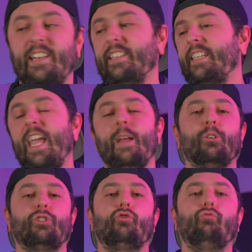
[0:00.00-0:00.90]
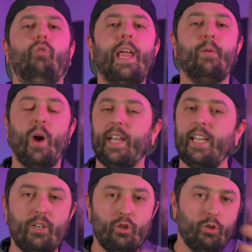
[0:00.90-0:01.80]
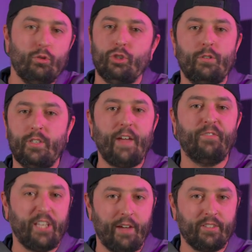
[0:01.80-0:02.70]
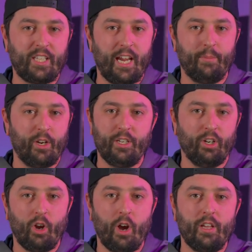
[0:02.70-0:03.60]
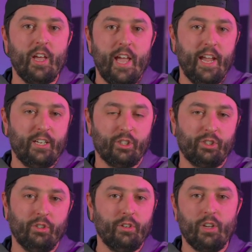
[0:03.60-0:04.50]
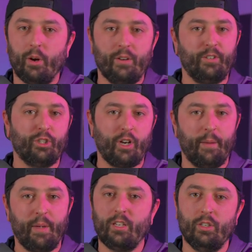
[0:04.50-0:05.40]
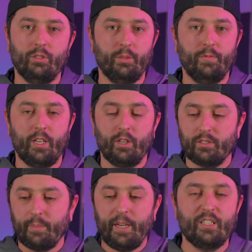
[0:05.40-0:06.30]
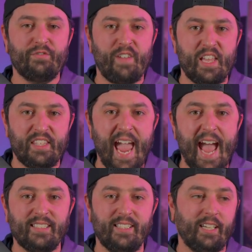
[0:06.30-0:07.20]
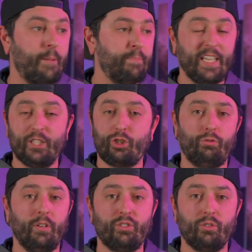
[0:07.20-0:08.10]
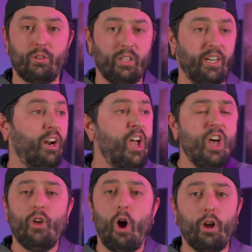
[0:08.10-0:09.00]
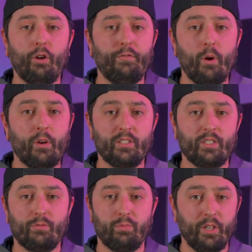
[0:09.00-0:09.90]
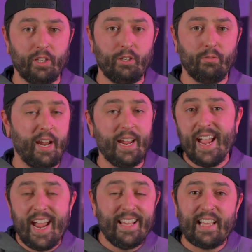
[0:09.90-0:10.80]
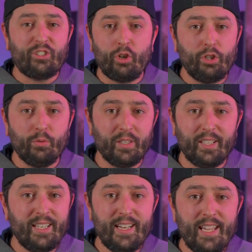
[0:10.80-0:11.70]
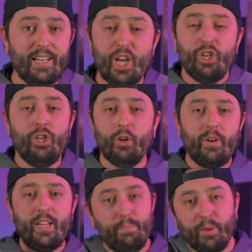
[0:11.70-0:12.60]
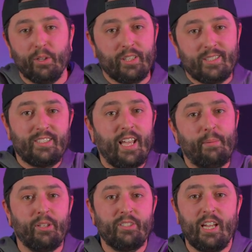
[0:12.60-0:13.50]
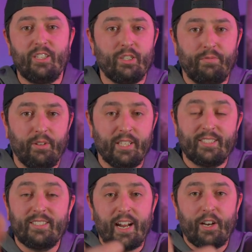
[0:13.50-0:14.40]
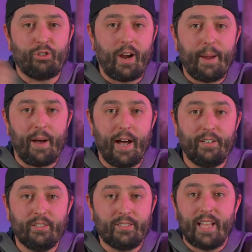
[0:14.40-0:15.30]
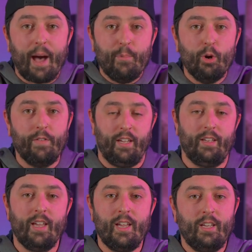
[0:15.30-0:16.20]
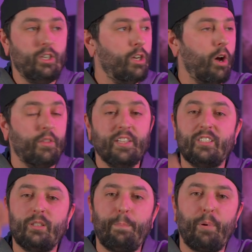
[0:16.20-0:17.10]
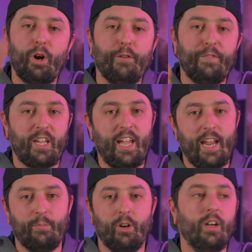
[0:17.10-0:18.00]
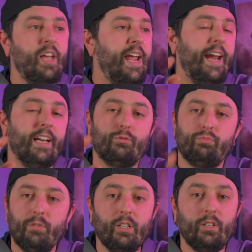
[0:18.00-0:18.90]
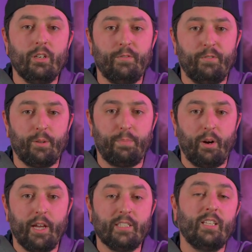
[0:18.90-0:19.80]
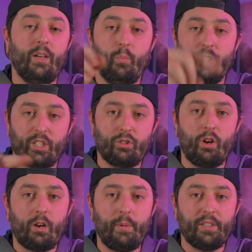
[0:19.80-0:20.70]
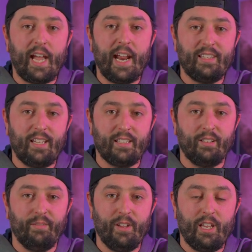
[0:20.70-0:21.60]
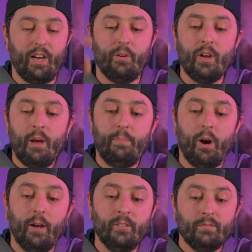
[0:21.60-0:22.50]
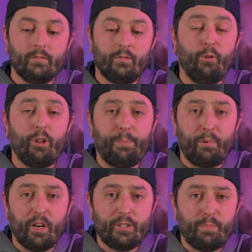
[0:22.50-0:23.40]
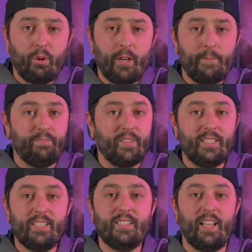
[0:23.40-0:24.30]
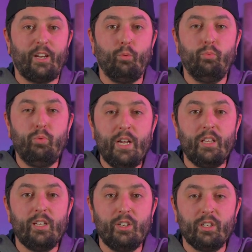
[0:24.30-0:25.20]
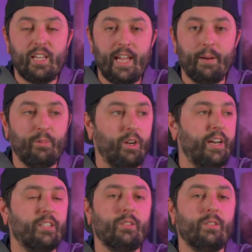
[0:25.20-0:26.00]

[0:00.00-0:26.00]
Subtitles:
This camera's great. You should definitely have this camera in your studio if you're trying to make YouTube videos. I mean, it's fantastic. It's crystal clear. The autofocus is really great. And that's all you really need. You don't need built-in stabilization for this. It's on a tripod. It's not moving. You know, this is a perfect camera and it's really good for the price, which I'll talk about that at the end of the video. But for the price point, this is like a really good camera, and